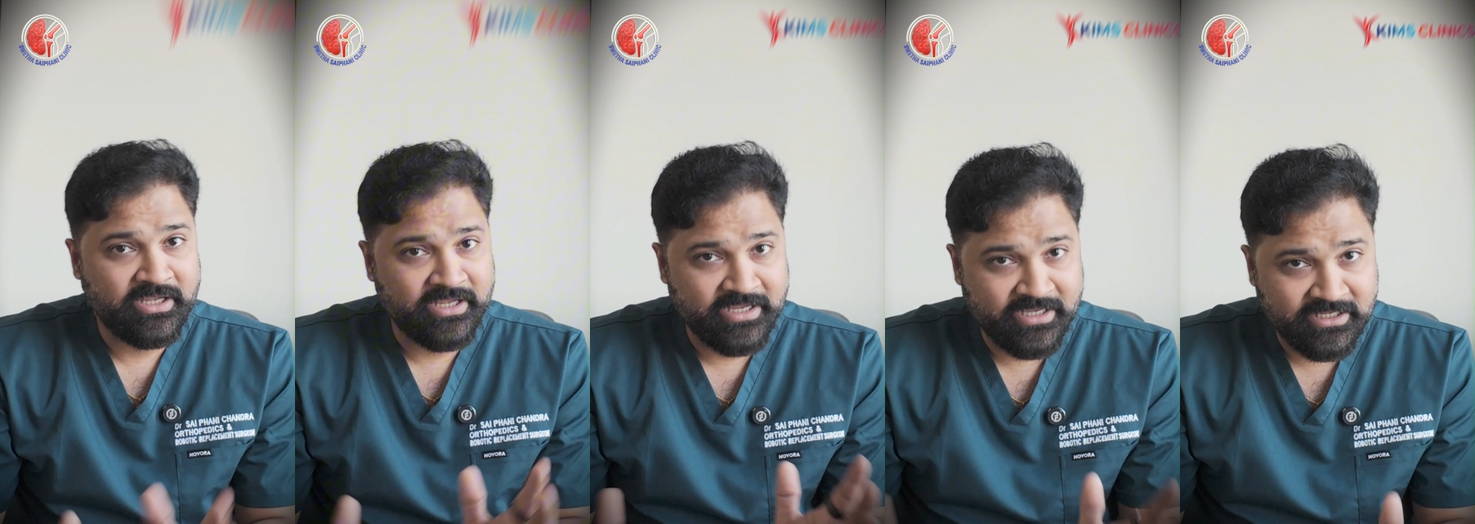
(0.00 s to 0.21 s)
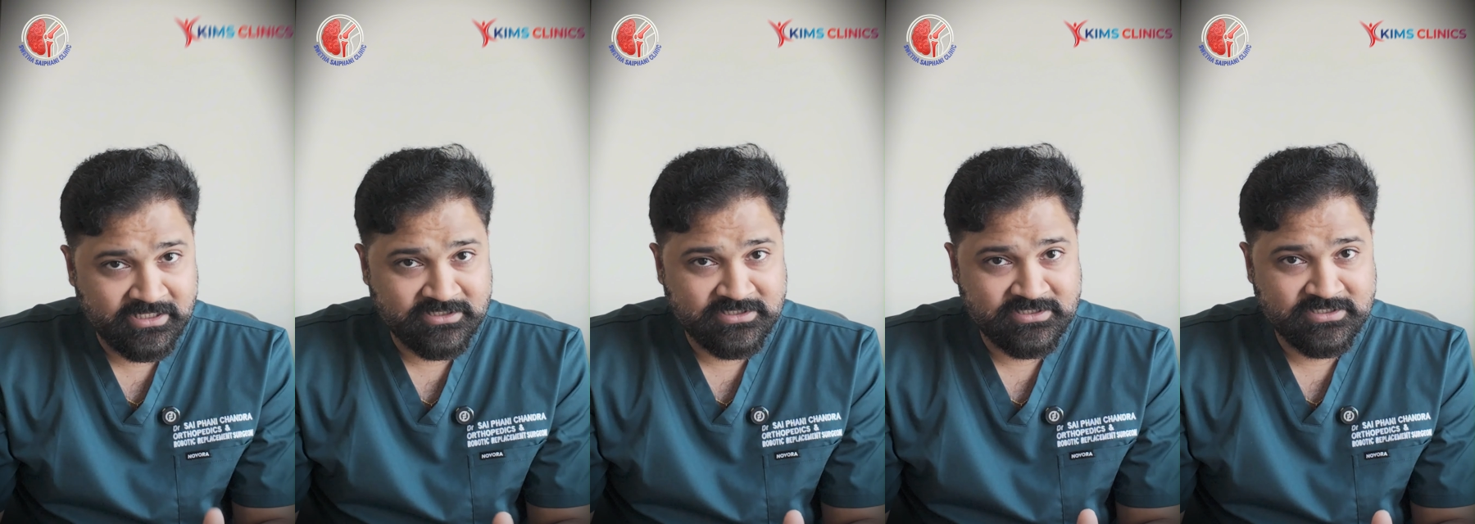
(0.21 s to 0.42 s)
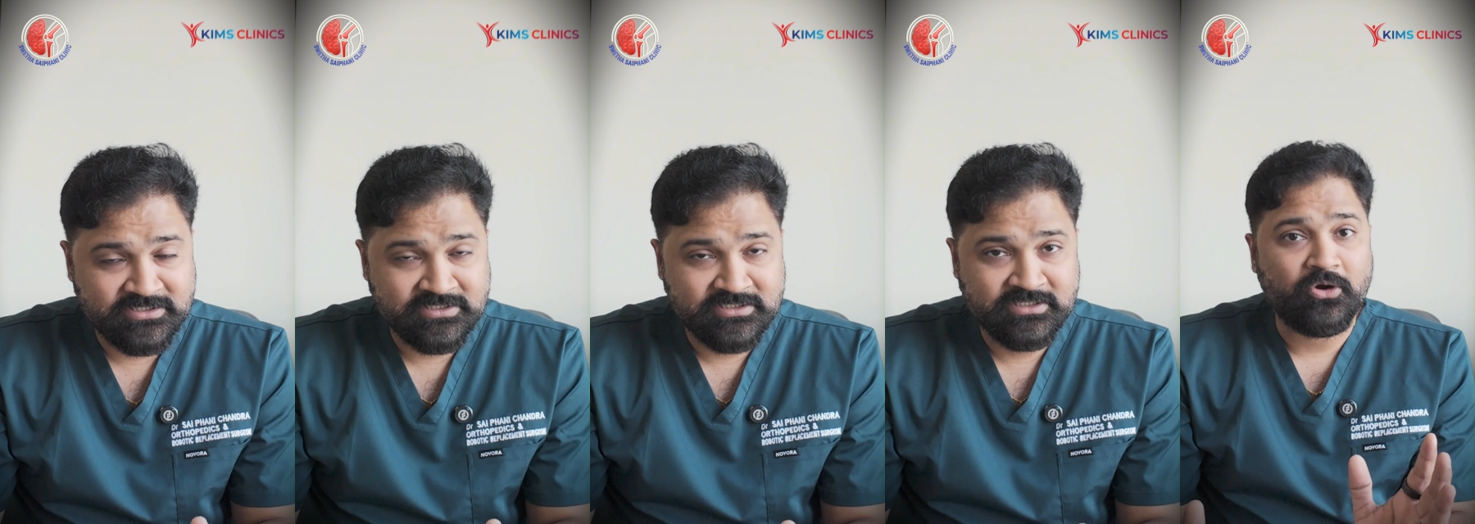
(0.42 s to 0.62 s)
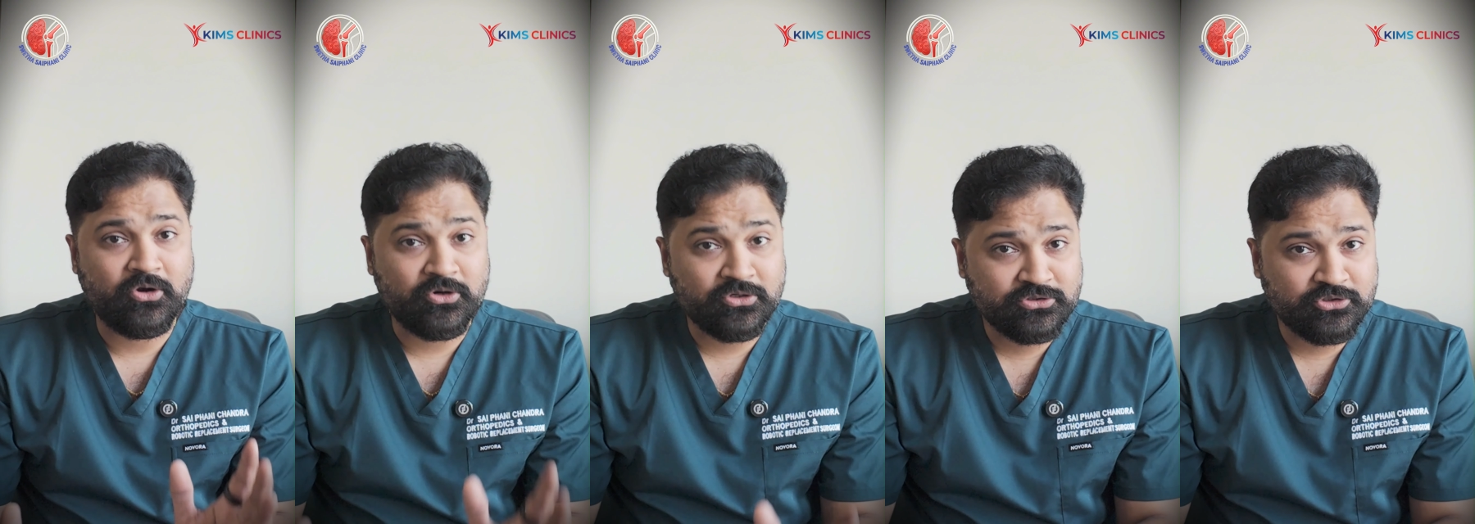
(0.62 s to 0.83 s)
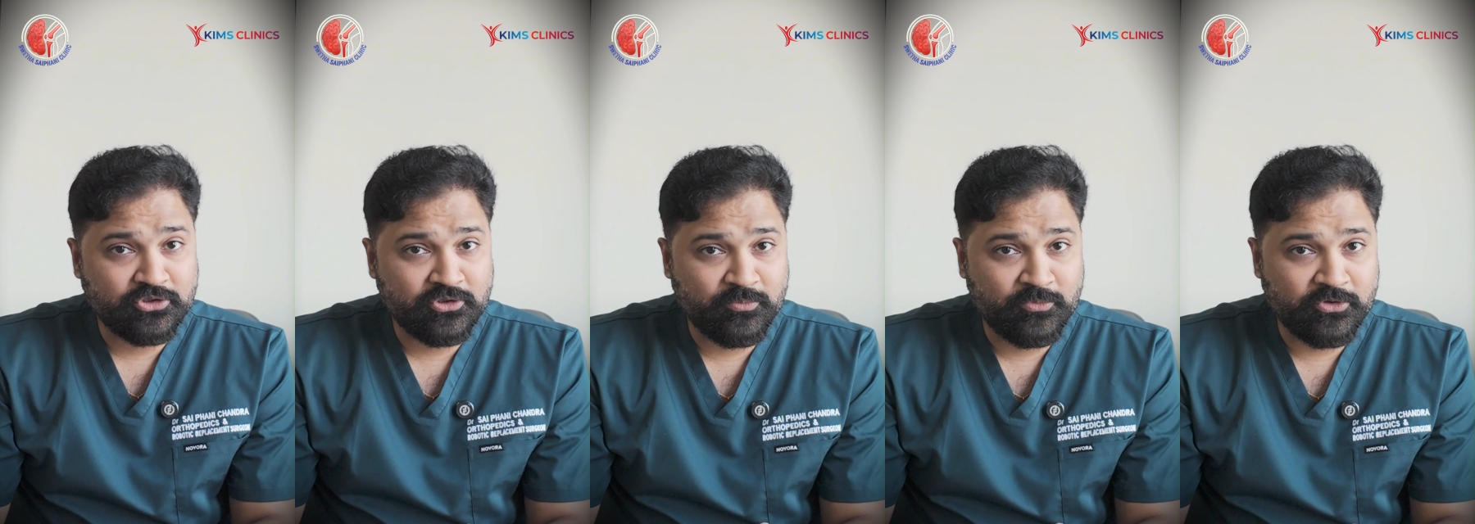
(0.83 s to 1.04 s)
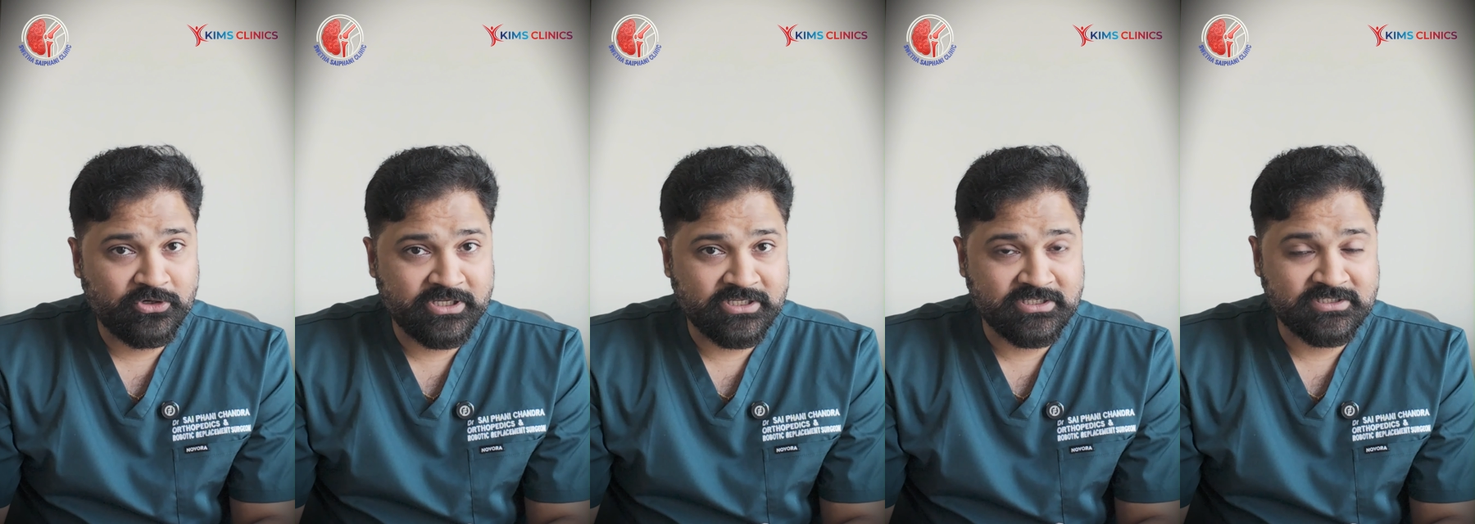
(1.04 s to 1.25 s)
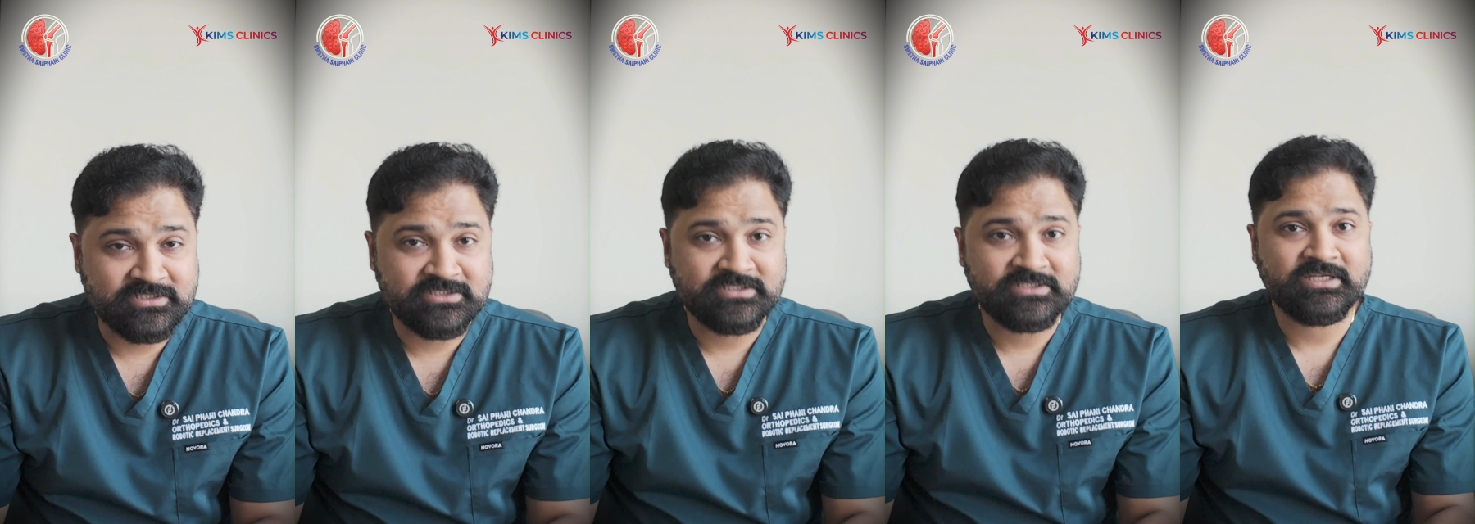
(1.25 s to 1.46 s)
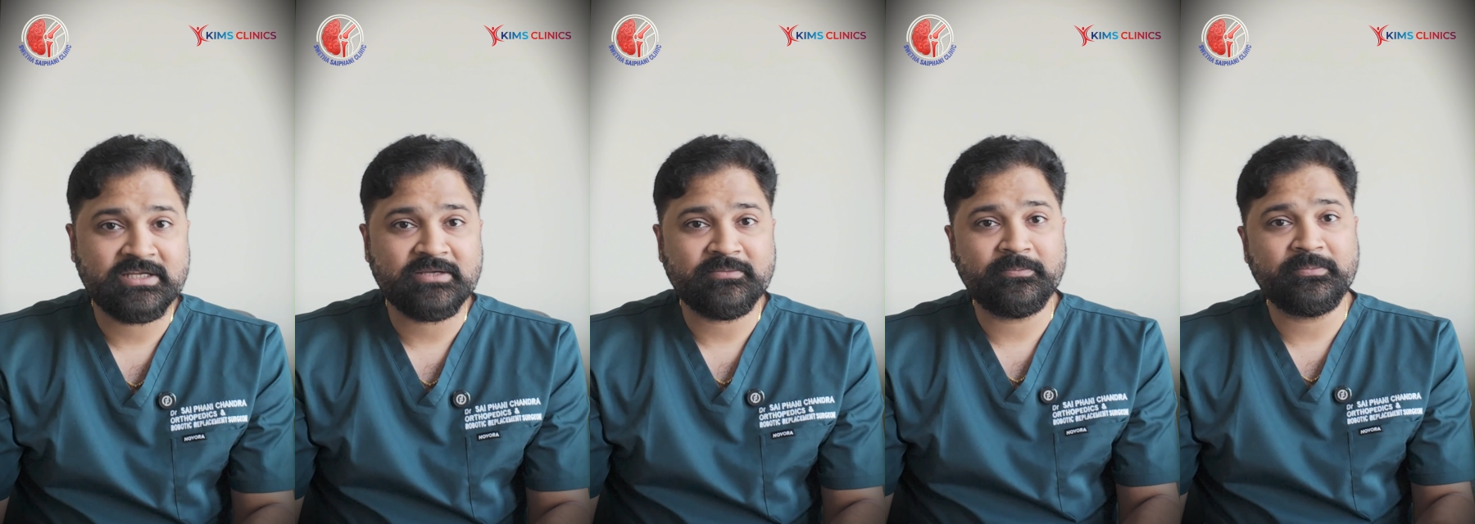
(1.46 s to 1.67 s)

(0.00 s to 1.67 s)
Hence, ortho-robotics